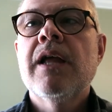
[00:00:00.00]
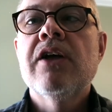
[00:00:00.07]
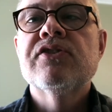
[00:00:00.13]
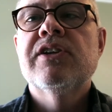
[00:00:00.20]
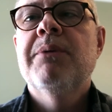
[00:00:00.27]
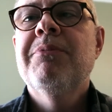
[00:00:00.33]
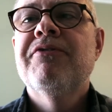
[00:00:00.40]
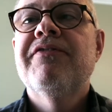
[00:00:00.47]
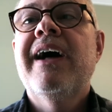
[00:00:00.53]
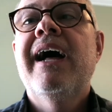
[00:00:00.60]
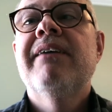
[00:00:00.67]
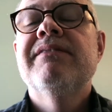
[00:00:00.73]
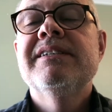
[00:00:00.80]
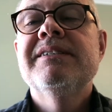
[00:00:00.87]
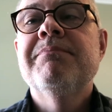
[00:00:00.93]
So number
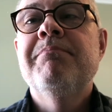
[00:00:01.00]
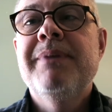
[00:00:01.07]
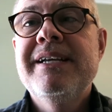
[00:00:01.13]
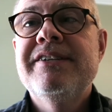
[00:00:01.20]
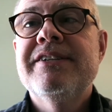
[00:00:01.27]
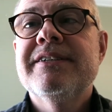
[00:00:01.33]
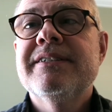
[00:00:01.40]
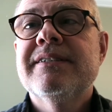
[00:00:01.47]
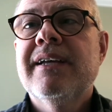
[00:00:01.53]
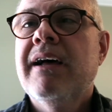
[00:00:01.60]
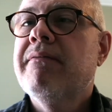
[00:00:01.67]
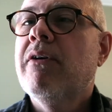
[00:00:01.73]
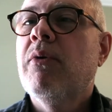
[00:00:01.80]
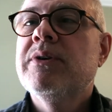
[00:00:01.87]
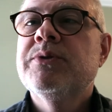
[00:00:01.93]
5 is beaches.
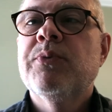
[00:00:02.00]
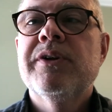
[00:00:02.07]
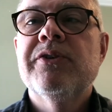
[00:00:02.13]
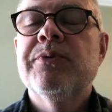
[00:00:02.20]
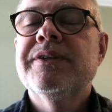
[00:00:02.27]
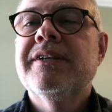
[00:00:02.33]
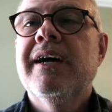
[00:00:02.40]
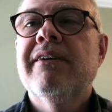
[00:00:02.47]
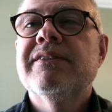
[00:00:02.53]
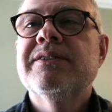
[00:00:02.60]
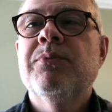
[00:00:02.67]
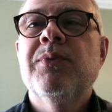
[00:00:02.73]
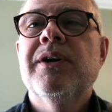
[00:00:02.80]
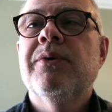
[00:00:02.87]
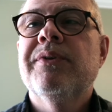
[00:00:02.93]
I've always wanted to retire
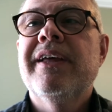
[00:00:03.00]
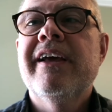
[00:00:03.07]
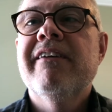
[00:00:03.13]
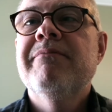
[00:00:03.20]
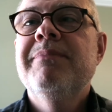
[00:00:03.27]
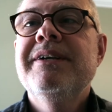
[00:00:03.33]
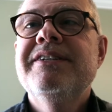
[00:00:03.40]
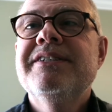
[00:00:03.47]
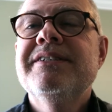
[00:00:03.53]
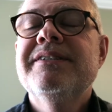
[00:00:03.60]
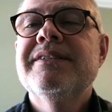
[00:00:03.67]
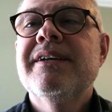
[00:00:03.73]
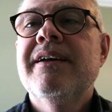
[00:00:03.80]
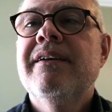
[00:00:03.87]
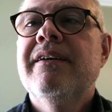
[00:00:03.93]
somewhere where they have
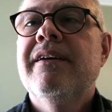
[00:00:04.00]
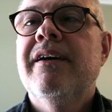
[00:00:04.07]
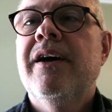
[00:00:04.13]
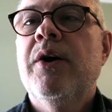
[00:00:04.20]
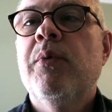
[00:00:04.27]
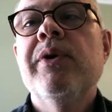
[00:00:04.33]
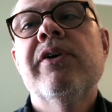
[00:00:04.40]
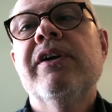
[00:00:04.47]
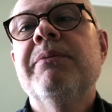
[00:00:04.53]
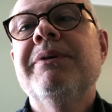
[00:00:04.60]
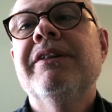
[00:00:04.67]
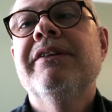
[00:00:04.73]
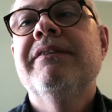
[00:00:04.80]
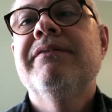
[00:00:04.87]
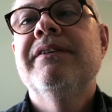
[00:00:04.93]
beaches. We're going to be
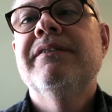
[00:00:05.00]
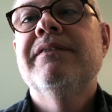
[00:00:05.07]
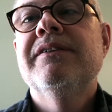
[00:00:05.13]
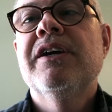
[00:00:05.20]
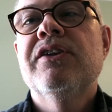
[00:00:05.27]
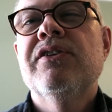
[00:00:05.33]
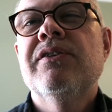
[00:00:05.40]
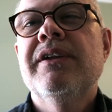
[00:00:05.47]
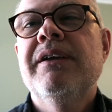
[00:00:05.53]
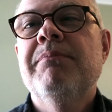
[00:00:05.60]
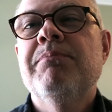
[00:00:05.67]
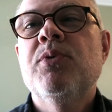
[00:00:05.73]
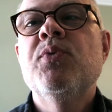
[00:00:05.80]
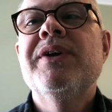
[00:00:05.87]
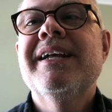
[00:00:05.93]
living in
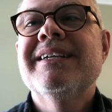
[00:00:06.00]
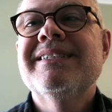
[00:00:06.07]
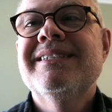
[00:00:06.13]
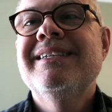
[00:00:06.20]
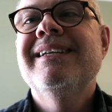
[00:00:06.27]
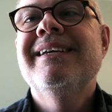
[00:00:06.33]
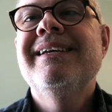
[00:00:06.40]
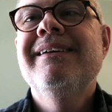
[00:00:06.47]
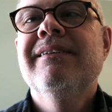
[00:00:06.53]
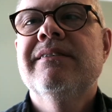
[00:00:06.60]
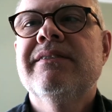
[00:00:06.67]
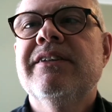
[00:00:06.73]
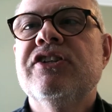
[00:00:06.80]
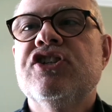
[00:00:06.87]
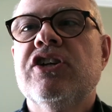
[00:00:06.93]
Phuket City,
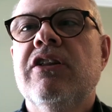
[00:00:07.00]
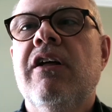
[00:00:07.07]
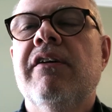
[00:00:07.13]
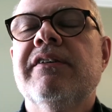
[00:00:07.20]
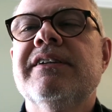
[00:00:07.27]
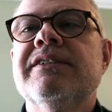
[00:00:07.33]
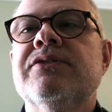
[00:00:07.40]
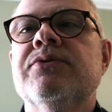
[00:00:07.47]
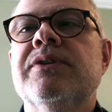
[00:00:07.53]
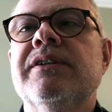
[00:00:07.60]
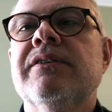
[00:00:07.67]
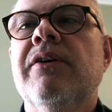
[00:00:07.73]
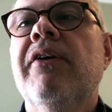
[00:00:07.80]
in the Chalong district,